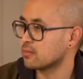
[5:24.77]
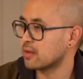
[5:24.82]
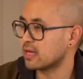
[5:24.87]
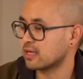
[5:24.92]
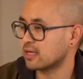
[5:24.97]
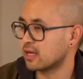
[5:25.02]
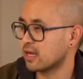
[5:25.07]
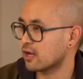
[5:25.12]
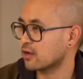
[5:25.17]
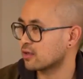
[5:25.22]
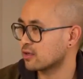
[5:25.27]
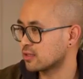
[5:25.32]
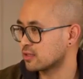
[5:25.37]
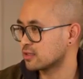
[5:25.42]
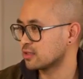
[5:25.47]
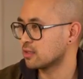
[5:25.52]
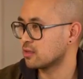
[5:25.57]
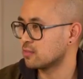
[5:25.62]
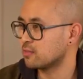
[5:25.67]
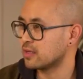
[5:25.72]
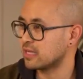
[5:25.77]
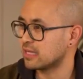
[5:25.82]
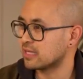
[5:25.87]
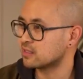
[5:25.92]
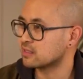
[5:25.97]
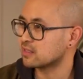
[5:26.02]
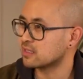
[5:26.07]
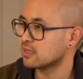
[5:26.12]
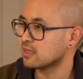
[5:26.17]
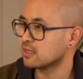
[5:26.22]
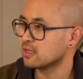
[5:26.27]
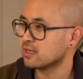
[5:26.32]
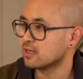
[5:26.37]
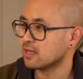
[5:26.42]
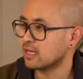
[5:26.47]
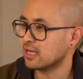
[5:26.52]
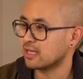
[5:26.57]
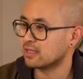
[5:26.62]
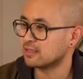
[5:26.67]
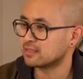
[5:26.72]
characters in the piece,
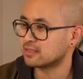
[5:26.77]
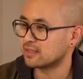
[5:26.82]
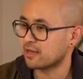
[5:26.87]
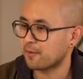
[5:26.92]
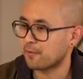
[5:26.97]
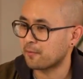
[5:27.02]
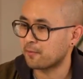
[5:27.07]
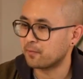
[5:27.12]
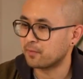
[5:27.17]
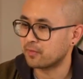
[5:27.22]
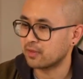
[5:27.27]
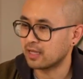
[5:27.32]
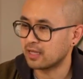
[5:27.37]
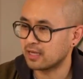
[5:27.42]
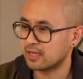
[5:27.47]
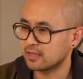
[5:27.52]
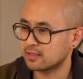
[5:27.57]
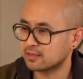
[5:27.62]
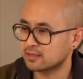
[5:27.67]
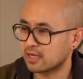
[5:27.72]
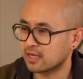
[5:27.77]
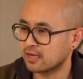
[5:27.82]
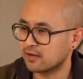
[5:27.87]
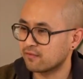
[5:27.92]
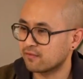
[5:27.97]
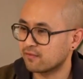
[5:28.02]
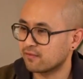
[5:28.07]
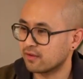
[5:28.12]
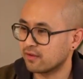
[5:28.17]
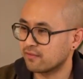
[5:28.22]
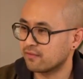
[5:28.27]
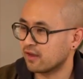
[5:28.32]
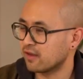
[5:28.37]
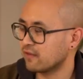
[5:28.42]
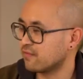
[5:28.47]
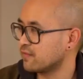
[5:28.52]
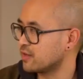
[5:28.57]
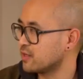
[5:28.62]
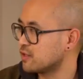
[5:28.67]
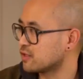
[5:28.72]
it is kind of a very
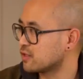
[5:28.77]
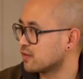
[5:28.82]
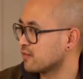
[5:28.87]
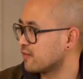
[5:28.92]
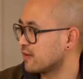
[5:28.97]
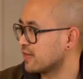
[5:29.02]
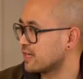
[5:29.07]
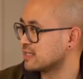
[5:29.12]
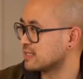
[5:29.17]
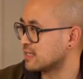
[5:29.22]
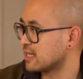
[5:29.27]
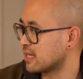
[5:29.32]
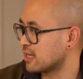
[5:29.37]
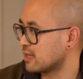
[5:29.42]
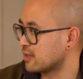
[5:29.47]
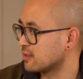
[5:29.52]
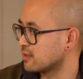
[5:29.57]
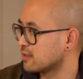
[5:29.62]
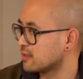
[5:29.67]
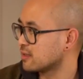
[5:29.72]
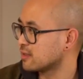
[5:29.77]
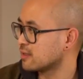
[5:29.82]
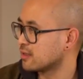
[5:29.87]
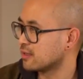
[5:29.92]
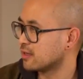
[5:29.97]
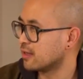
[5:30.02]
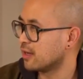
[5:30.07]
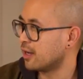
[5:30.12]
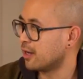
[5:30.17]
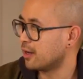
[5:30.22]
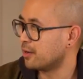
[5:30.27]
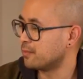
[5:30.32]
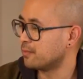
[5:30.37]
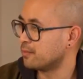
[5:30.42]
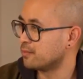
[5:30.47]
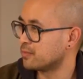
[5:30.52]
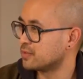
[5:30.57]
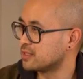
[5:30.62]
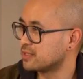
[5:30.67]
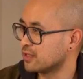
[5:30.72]
future-facing, still